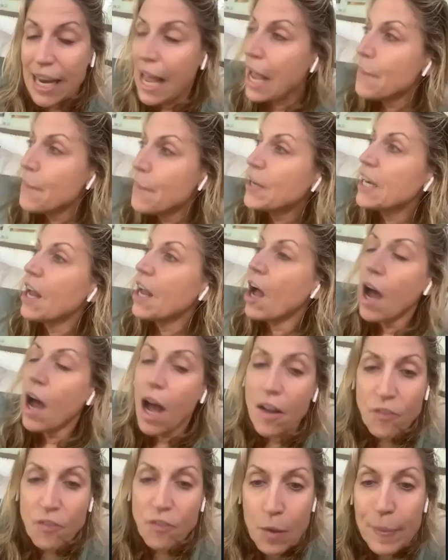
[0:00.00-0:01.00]
I'm going to
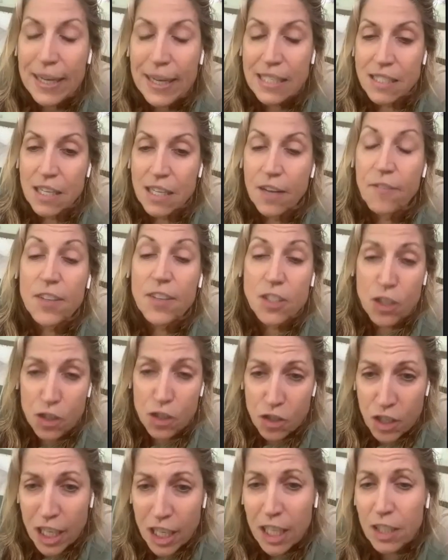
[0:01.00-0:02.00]
offer myself as a
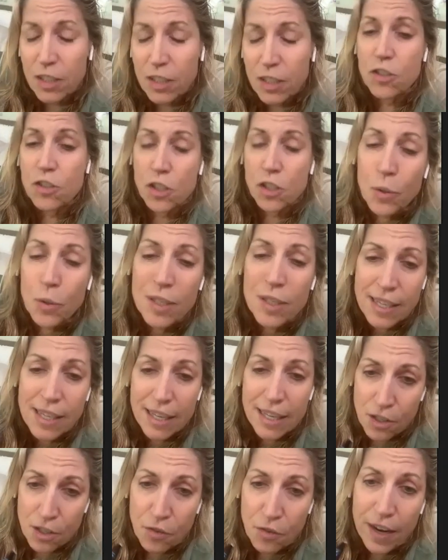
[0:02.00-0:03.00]
shield to a
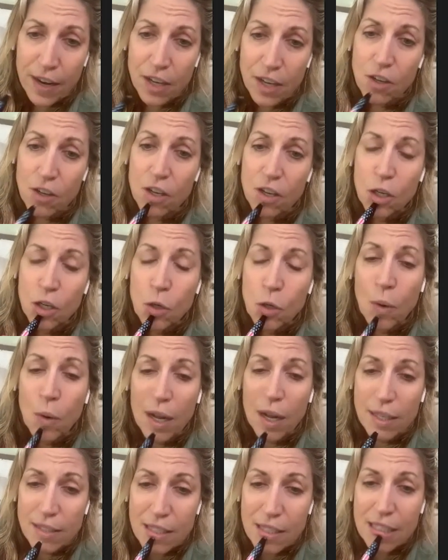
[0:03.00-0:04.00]
sex offender who
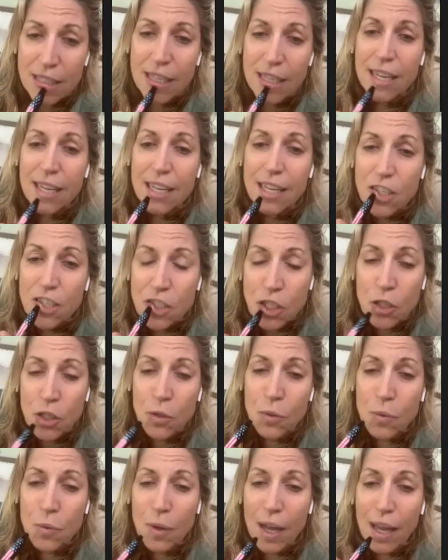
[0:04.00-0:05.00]
wants
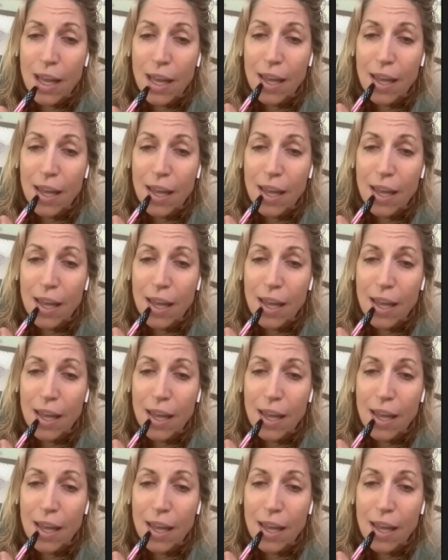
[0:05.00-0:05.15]
to